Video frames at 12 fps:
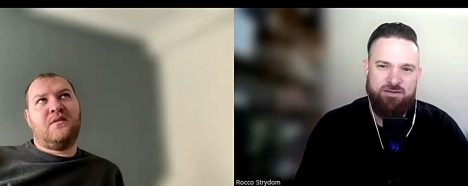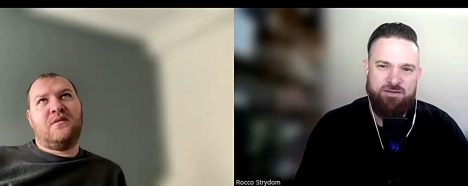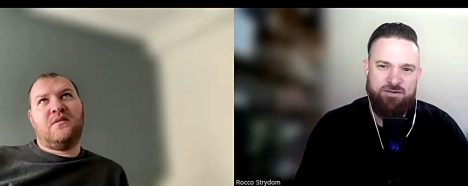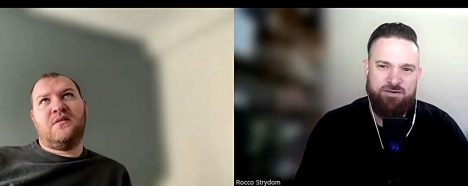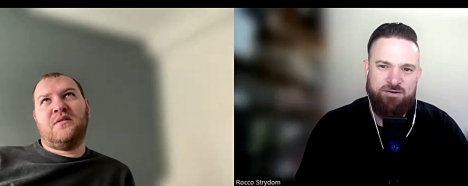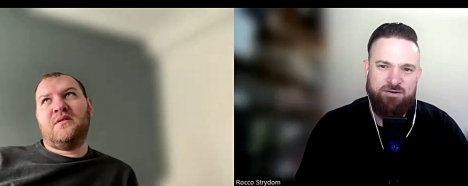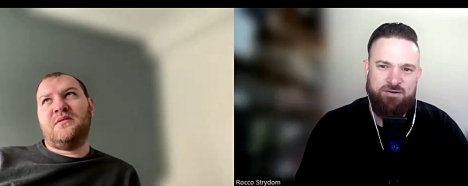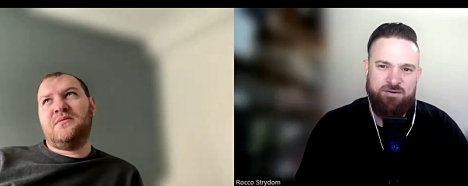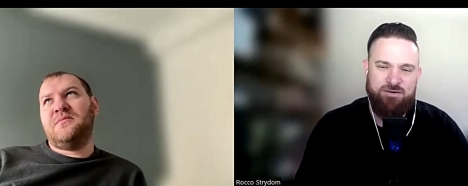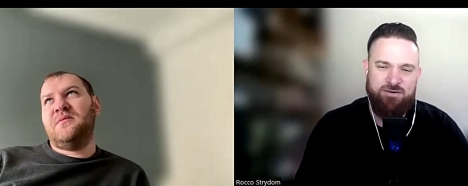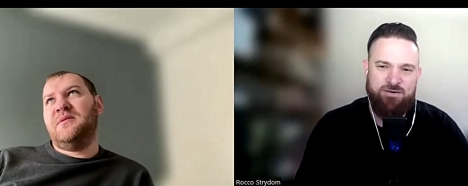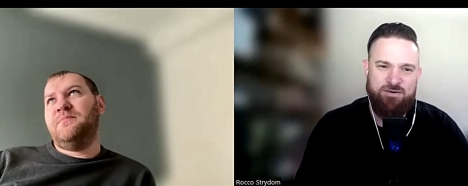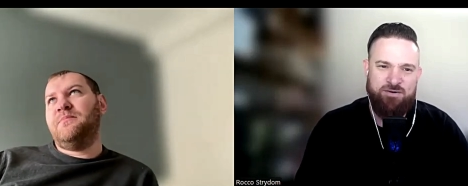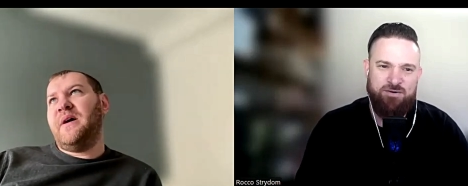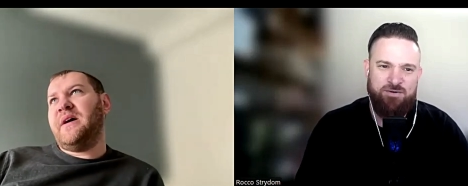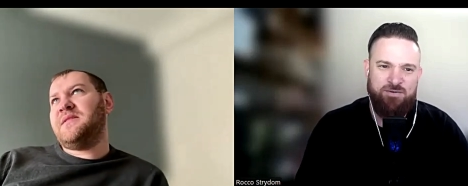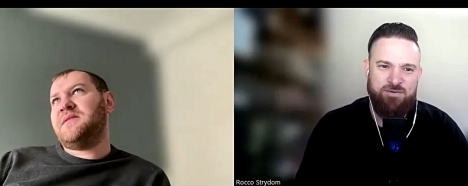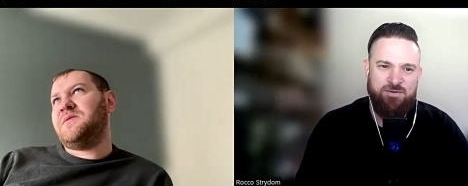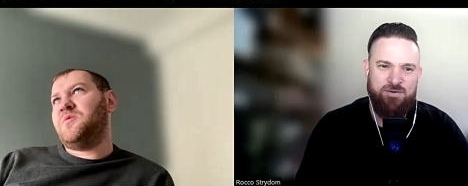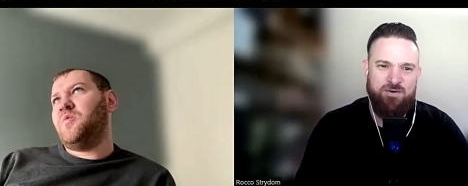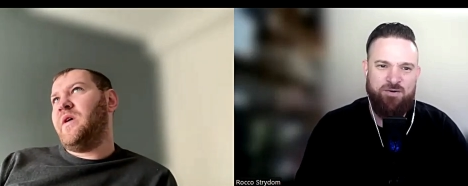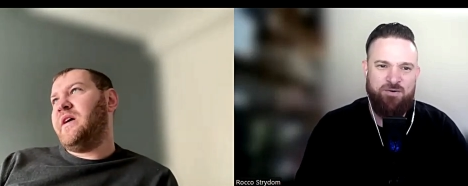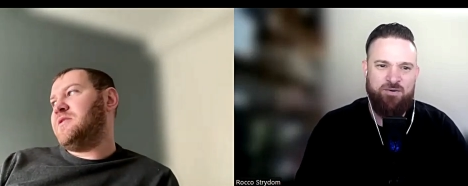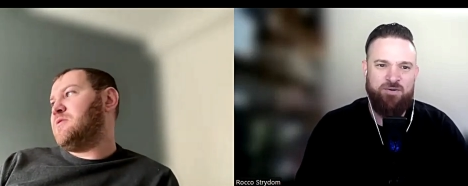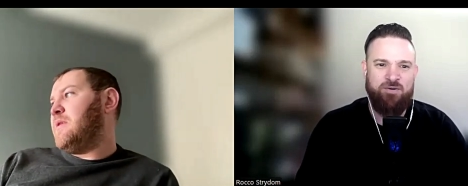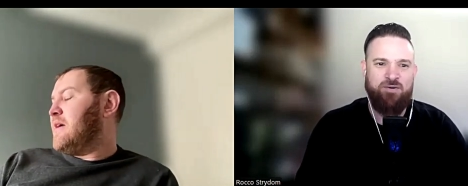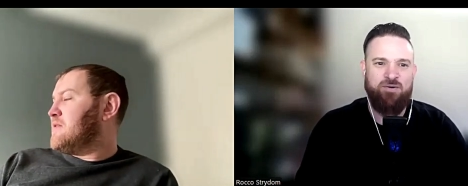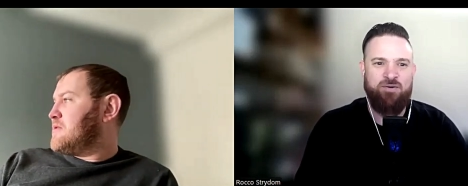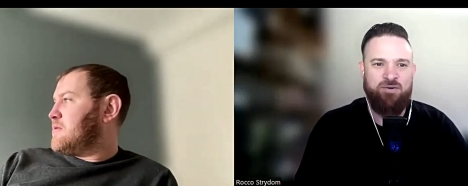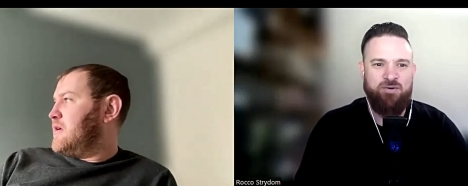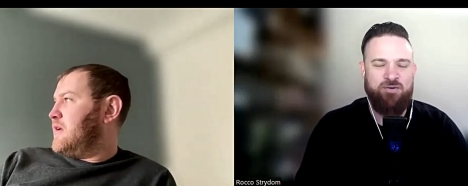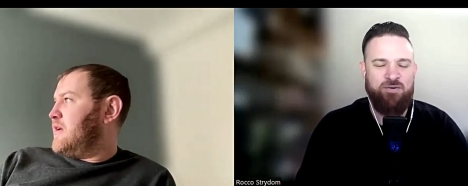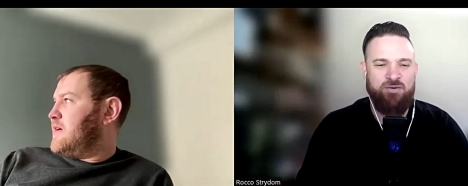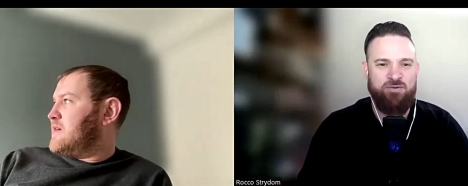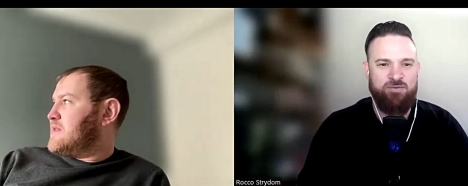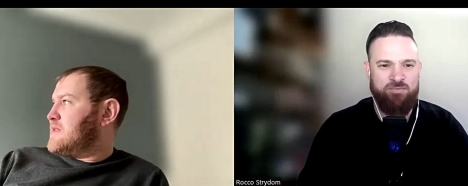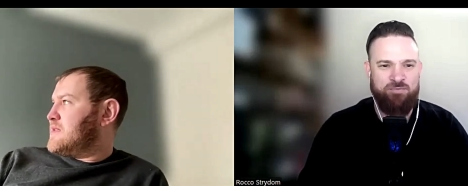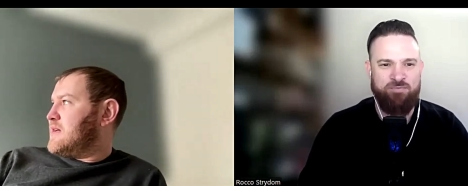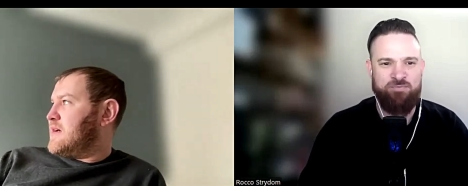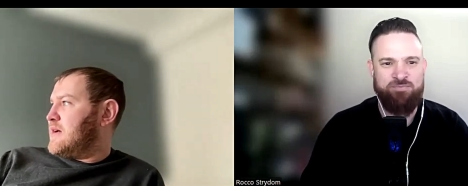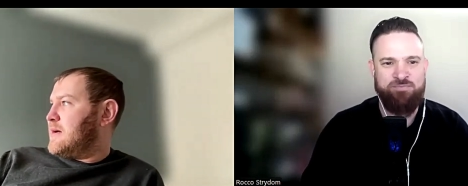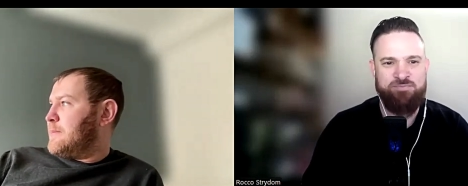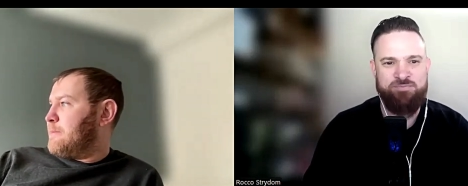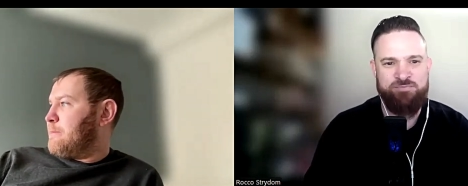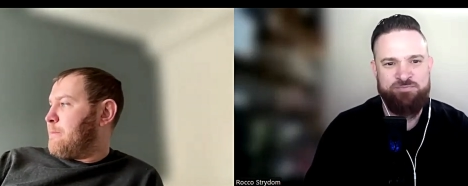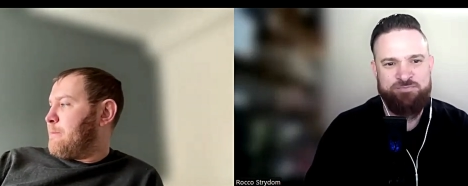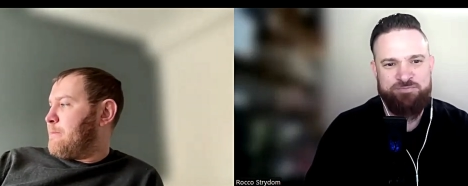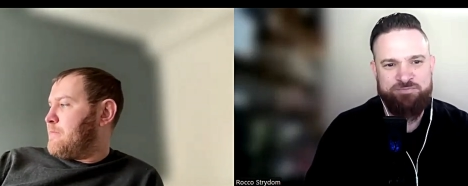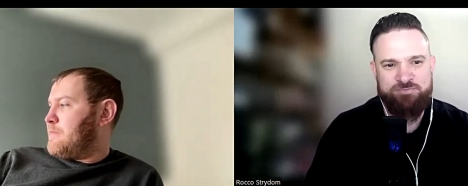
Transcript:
Speaker 1: uh, the best way to answer it is, mm-hmm. um,